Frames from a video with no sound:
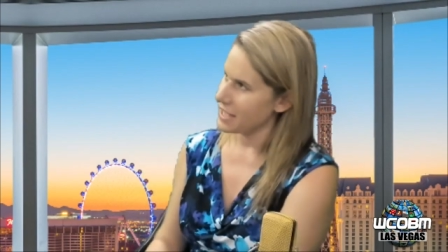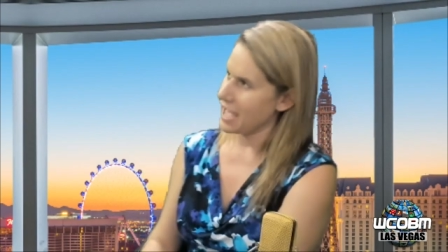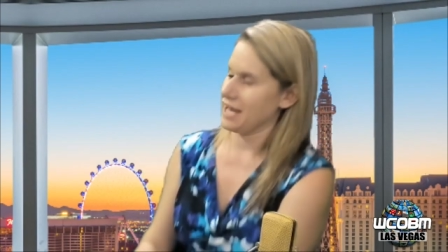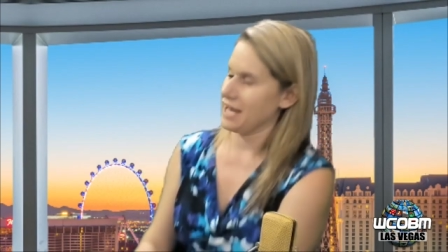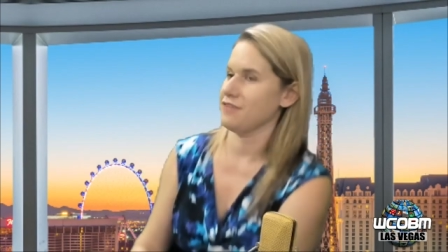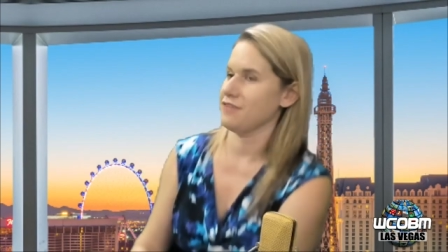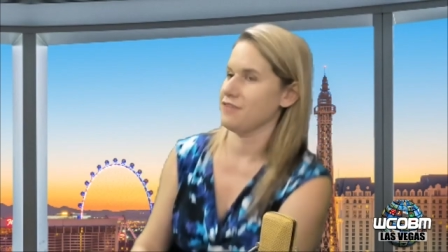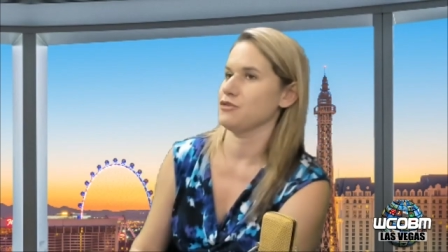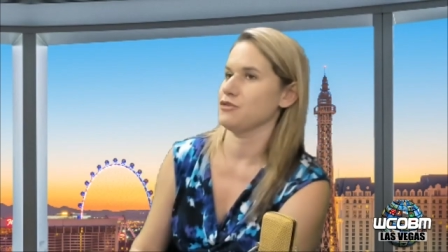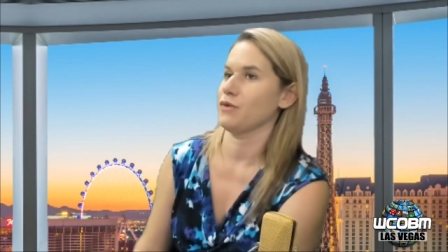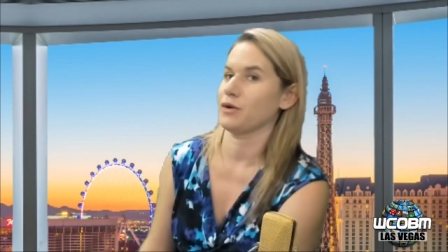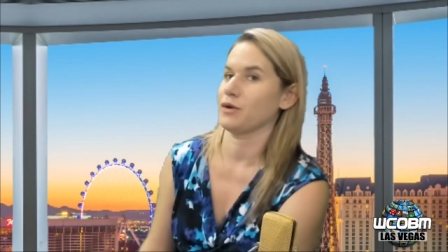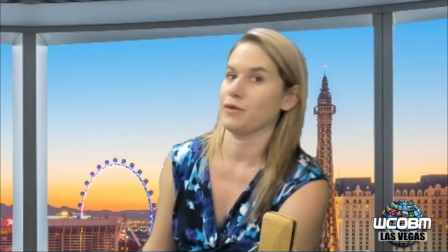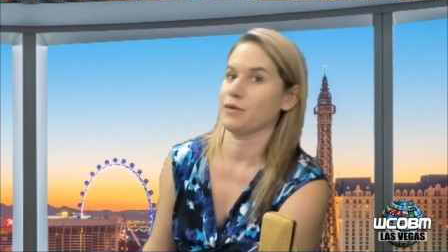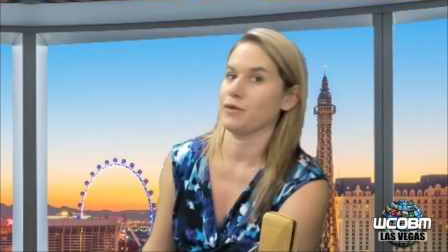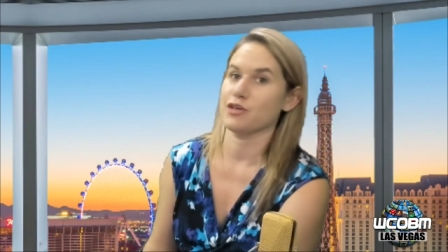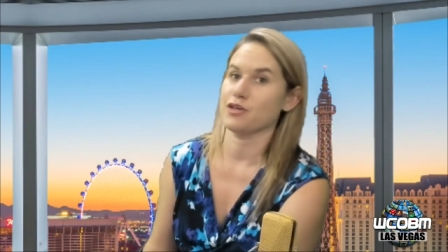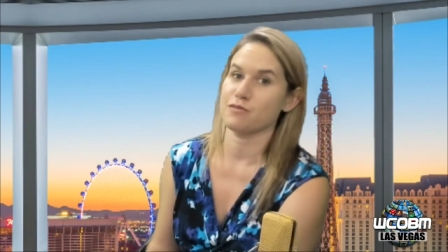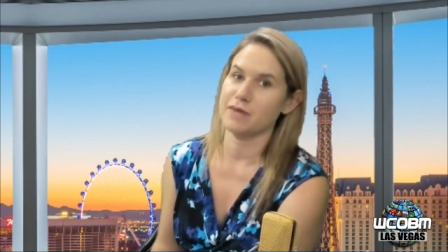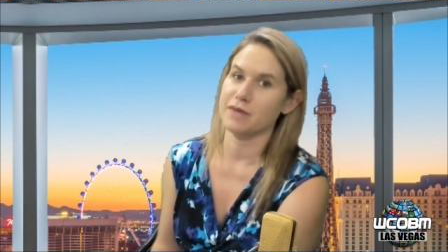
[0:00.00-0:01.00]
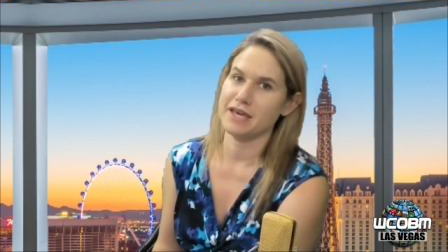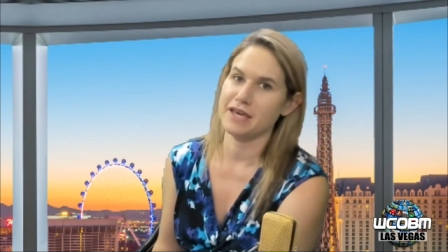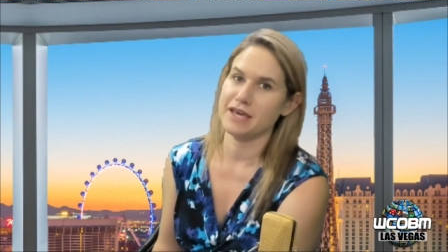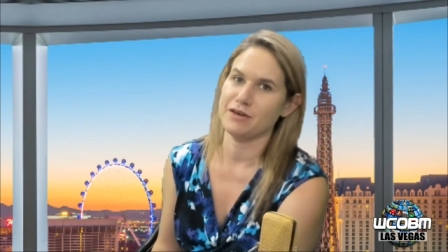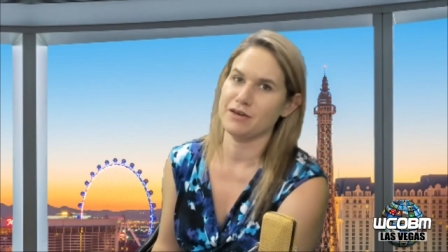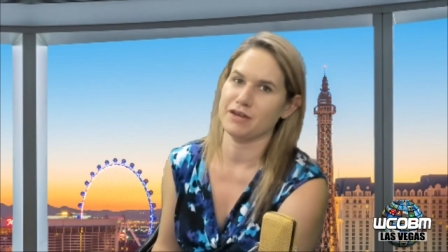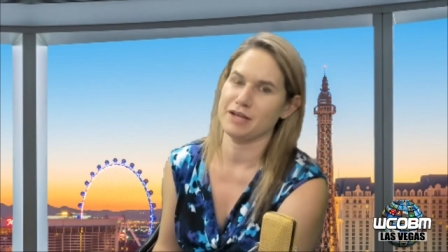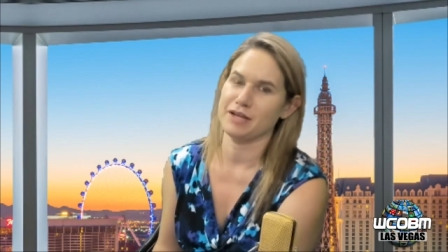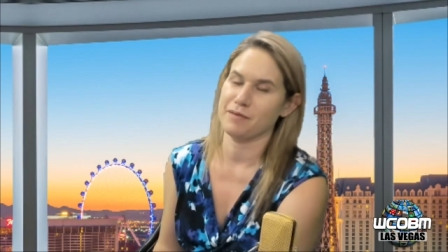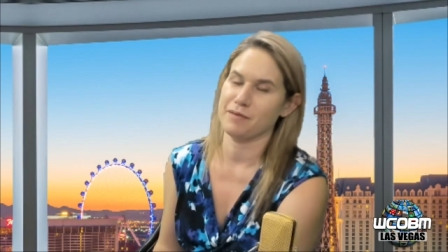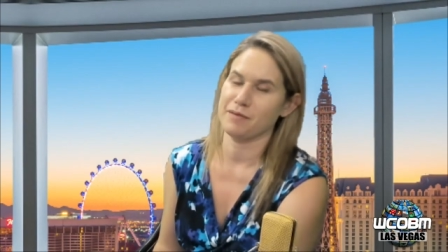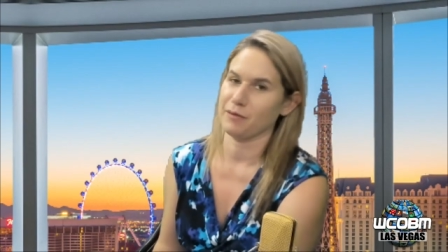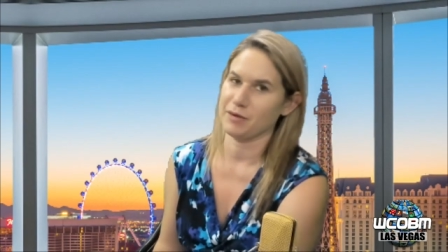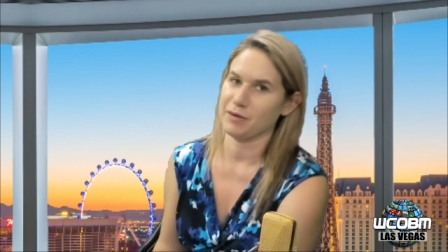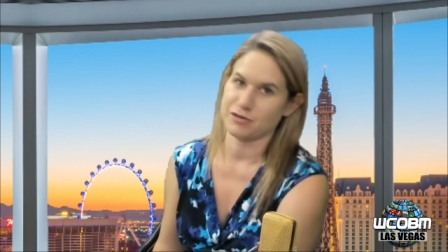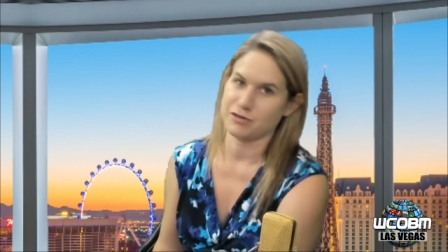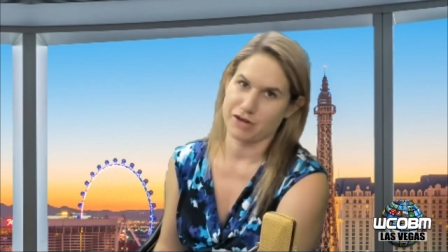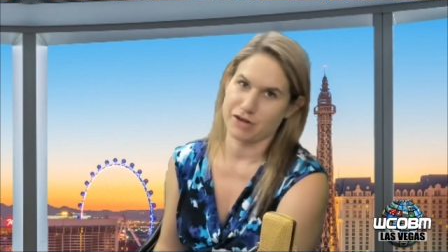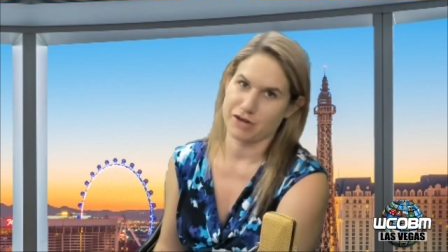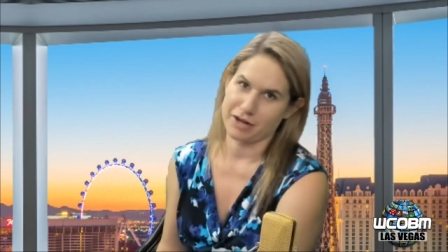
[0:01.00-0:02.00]
And if you want to reach me, you can email
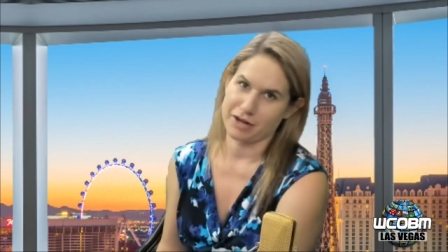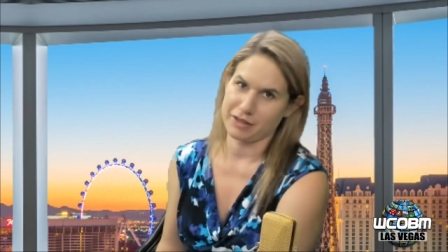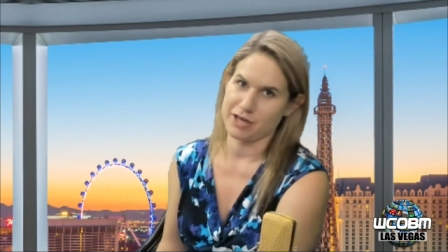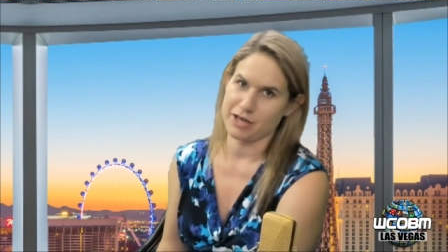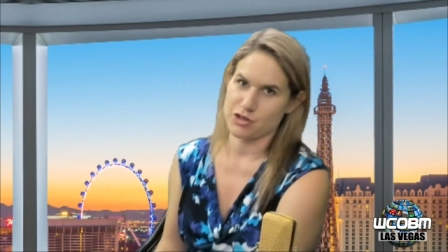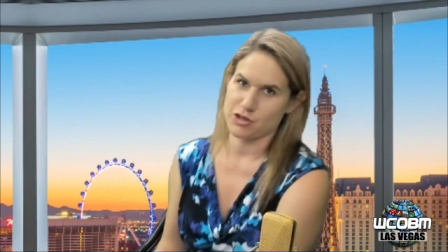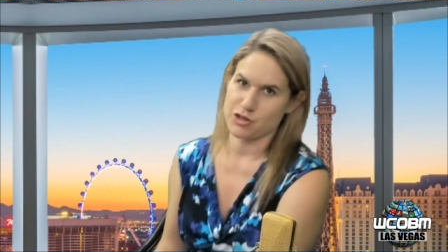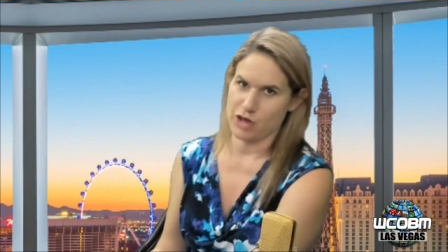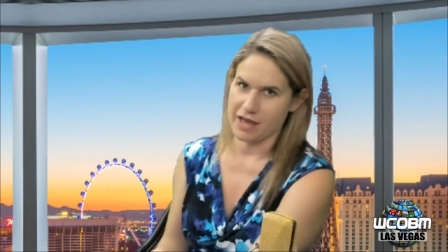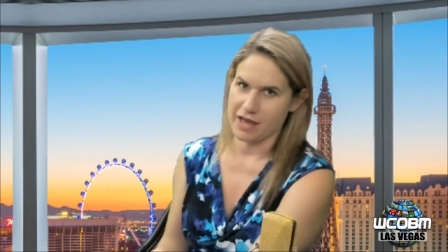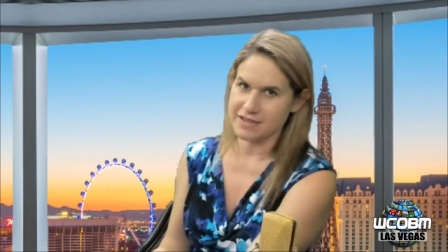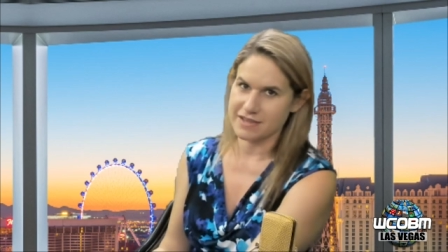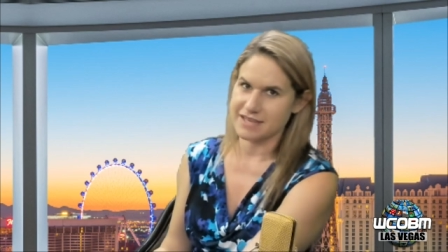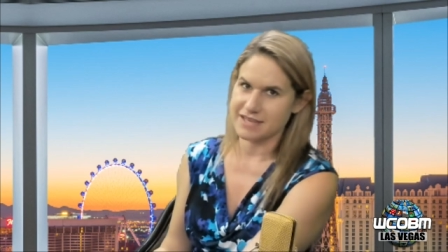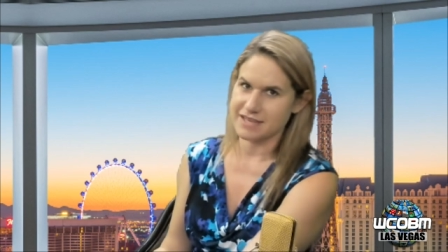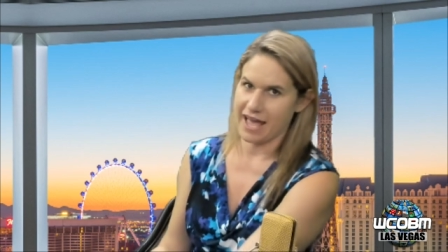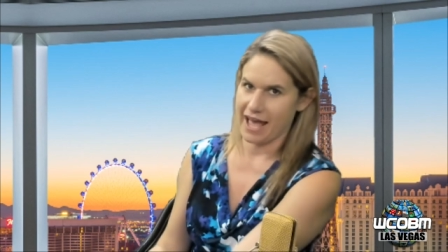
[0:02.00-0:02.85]
me directly at jess